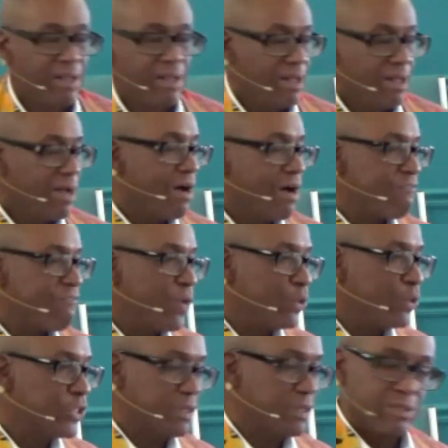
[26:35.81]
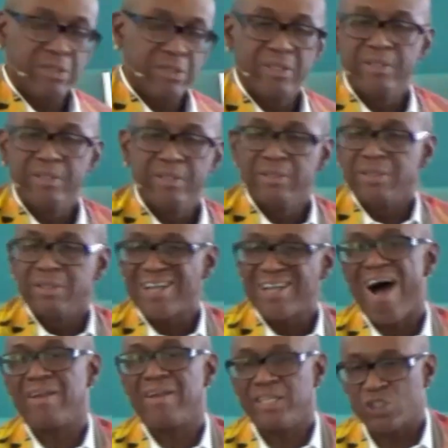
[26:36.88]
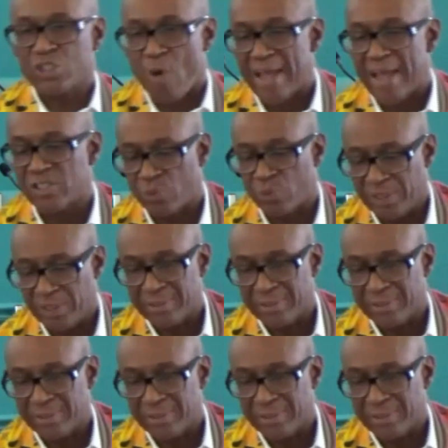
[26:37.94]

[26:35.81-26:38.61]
a future college graduate,